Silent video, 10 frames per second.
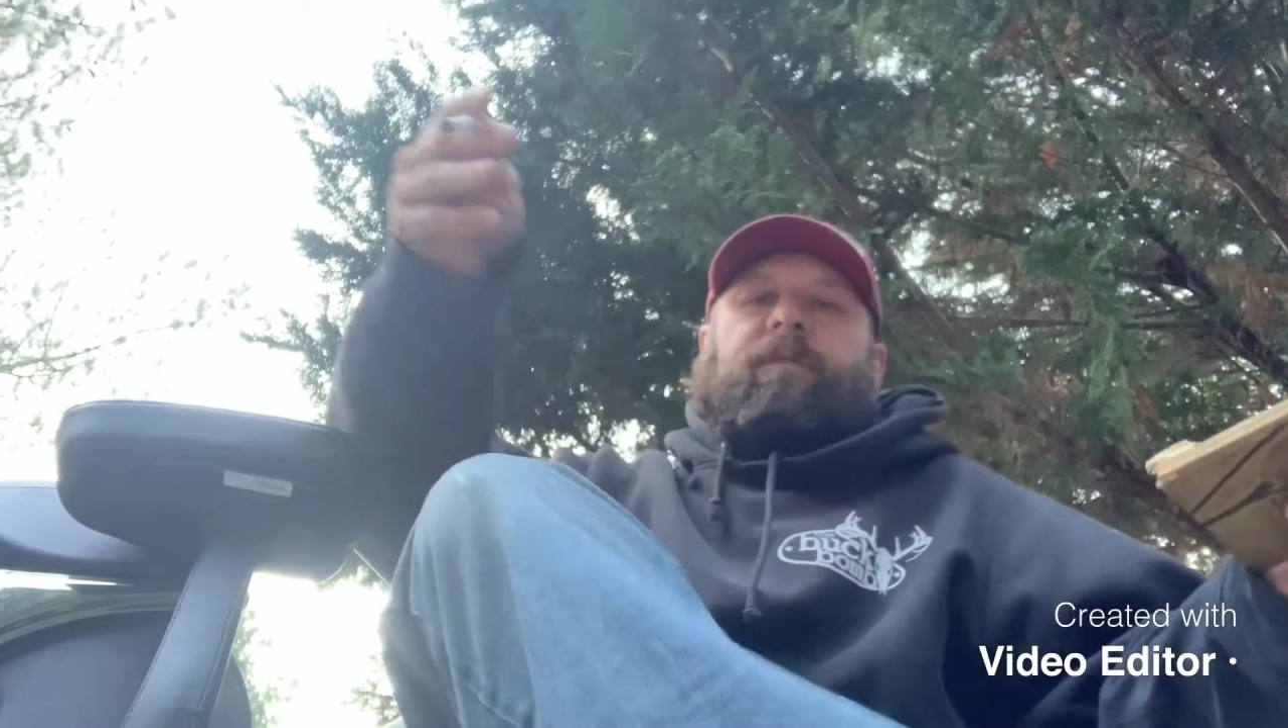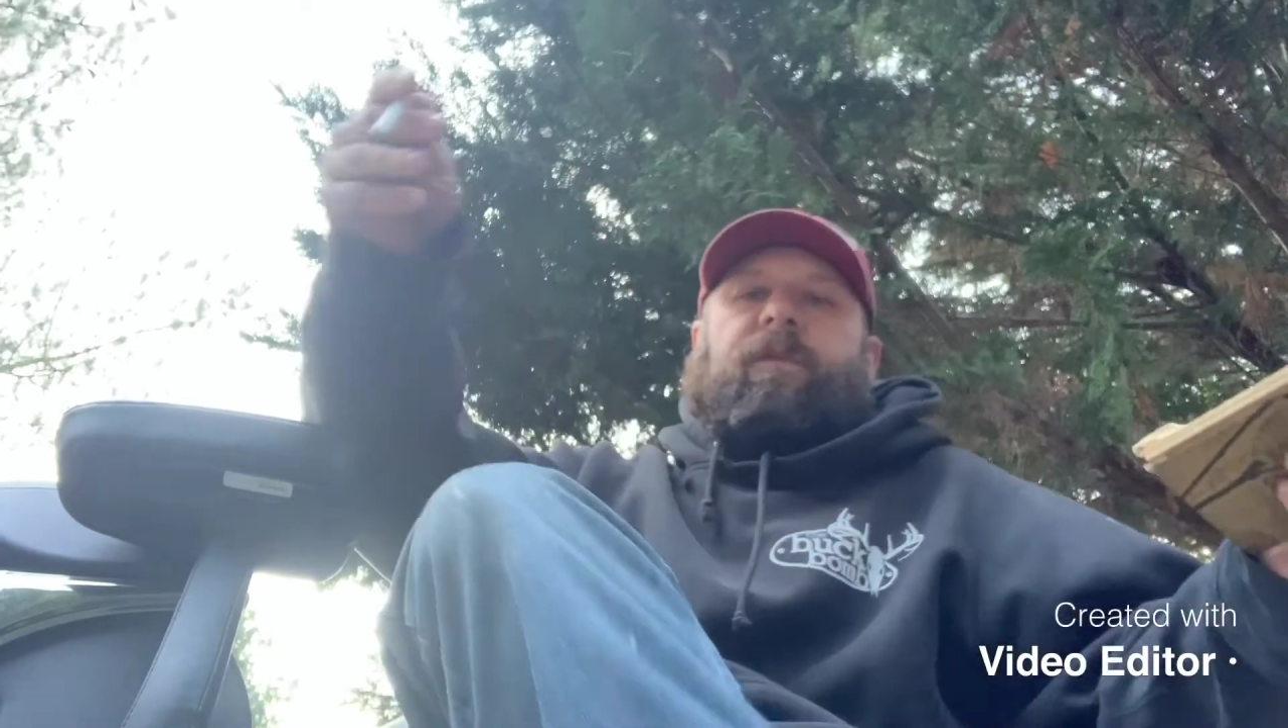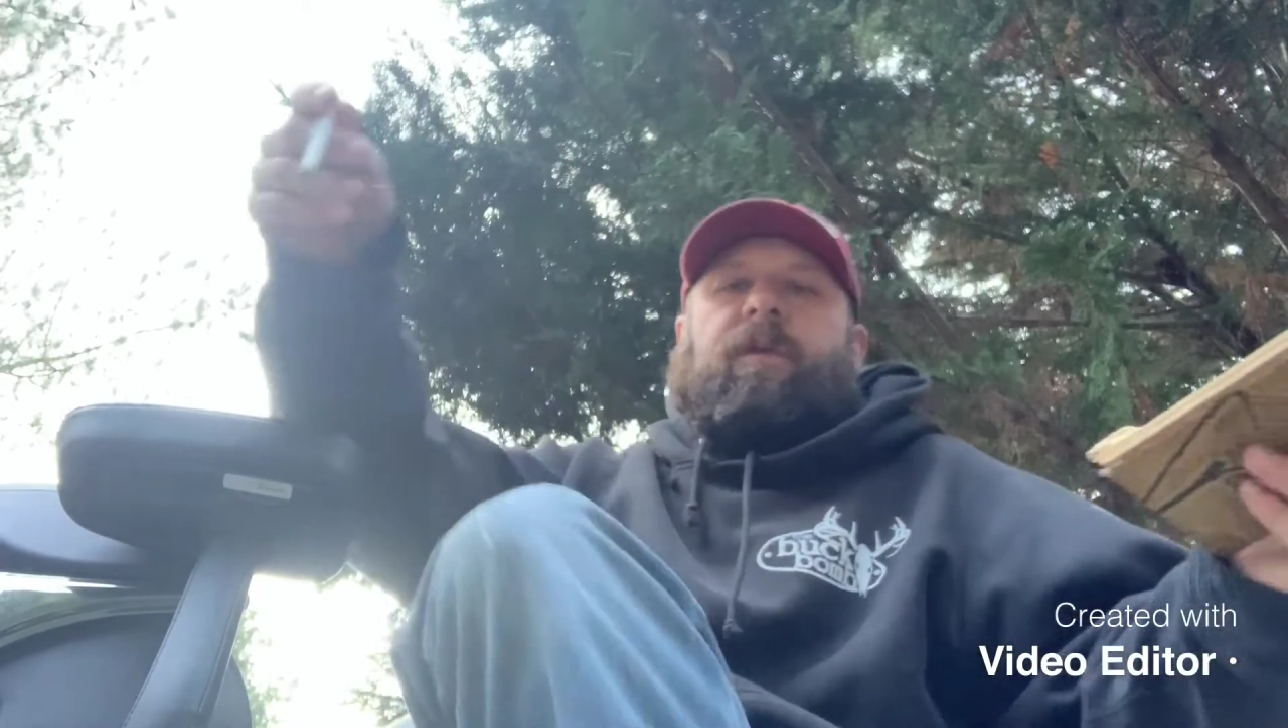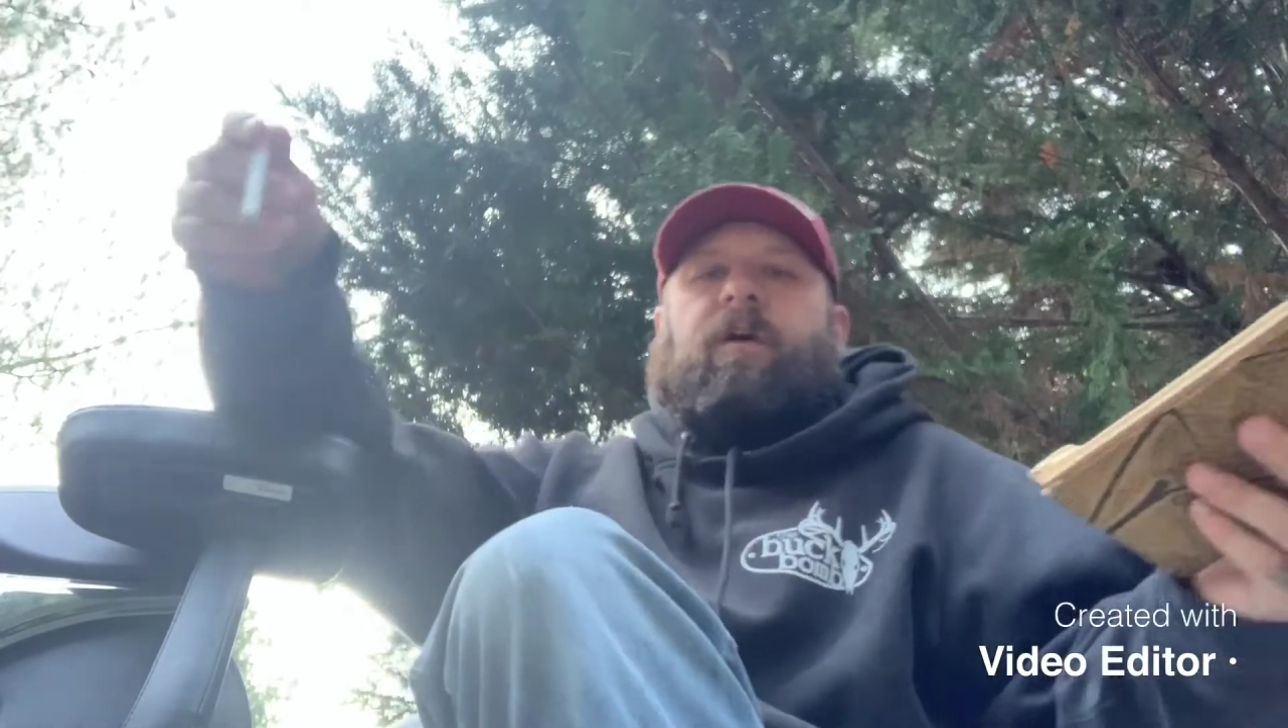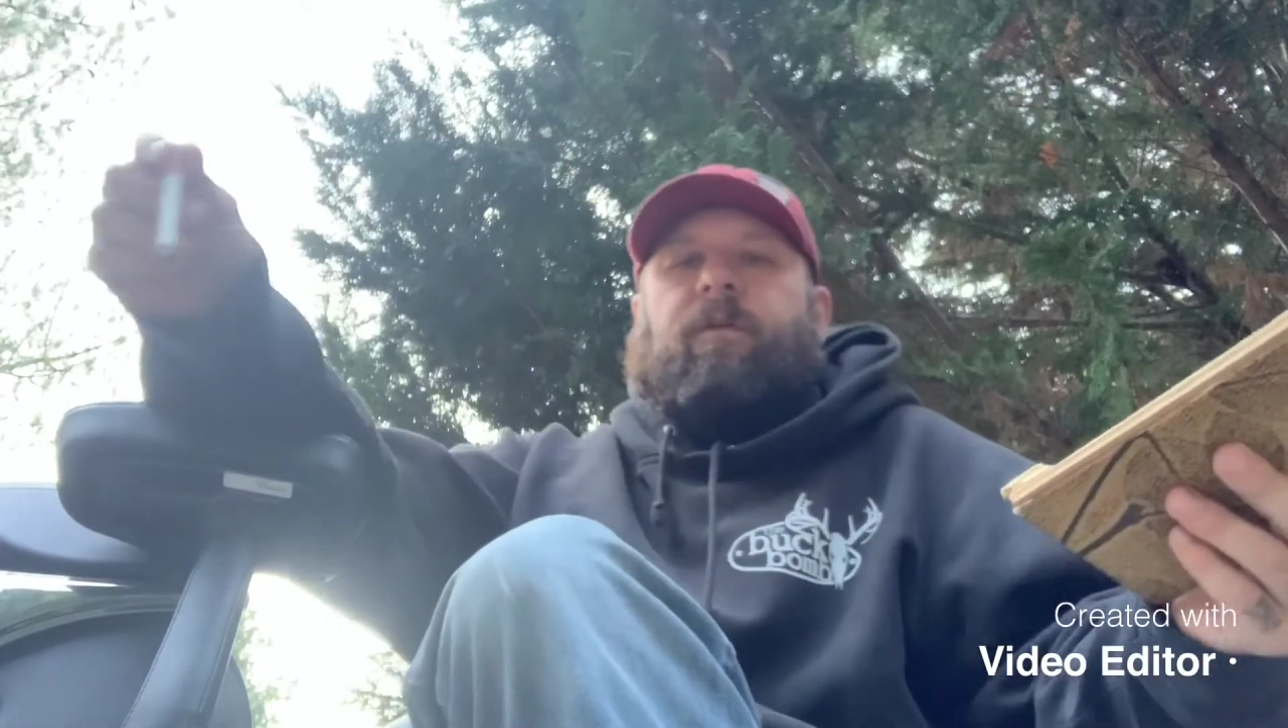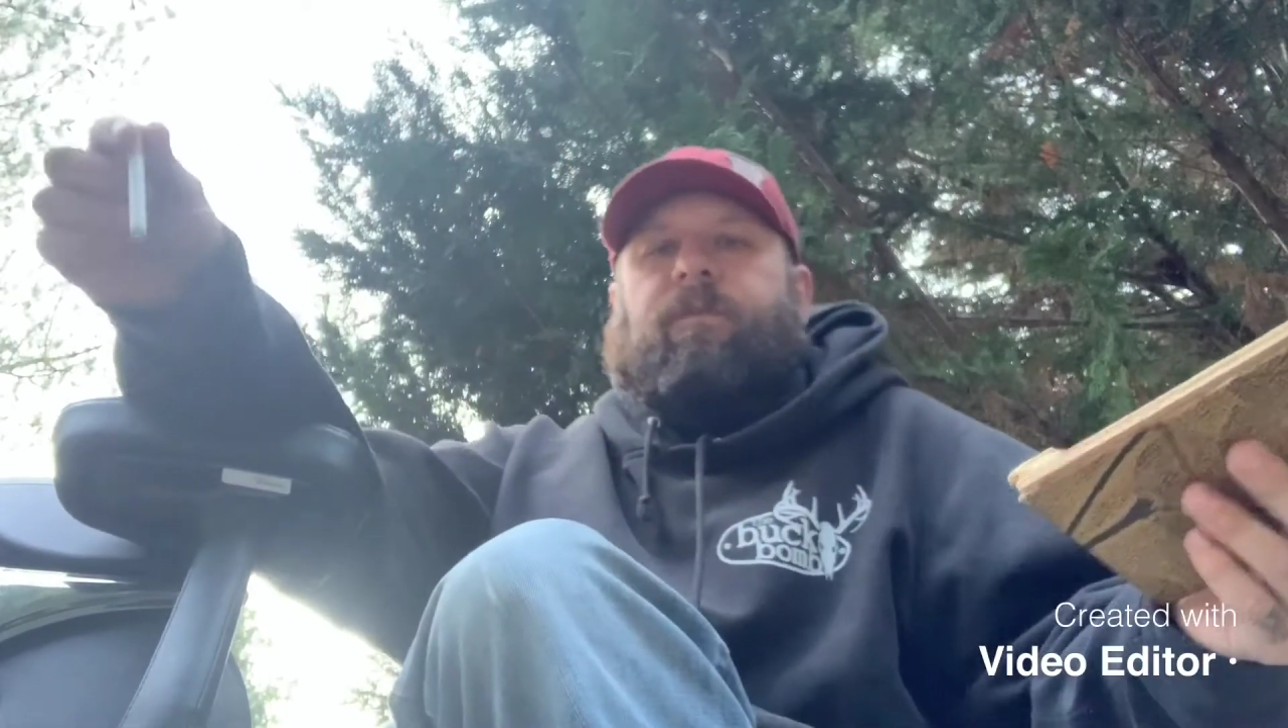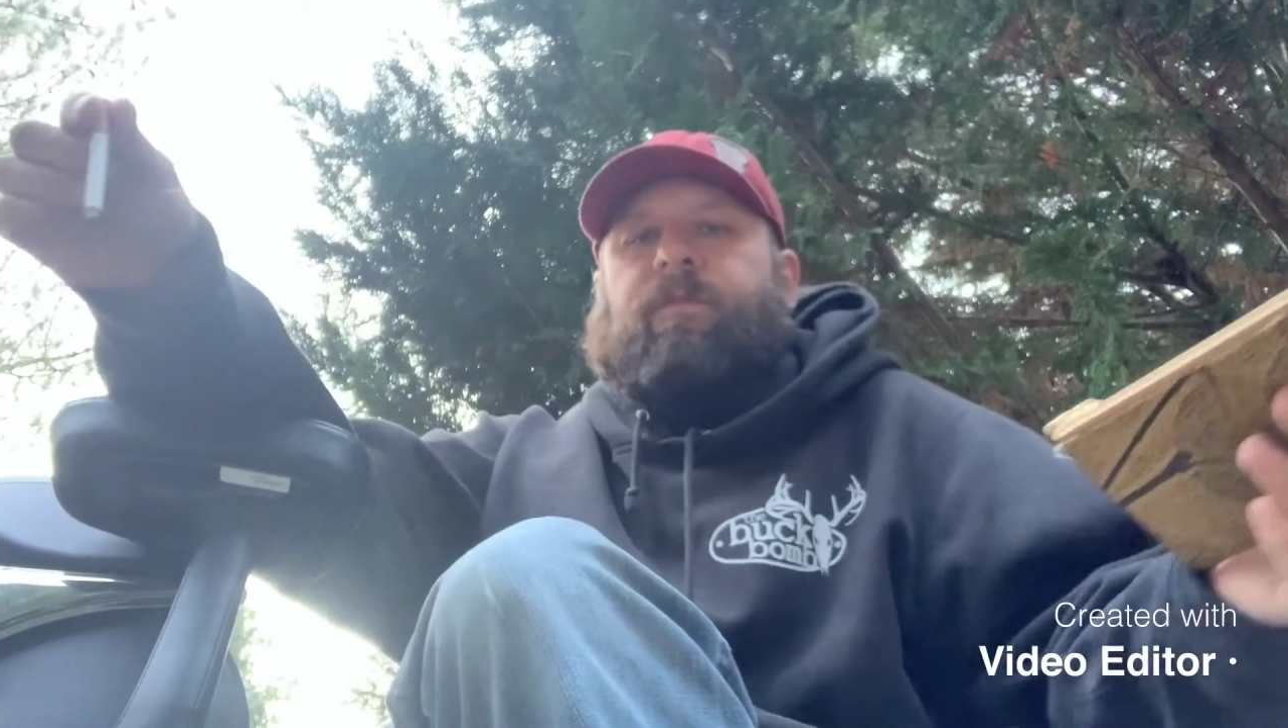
you know,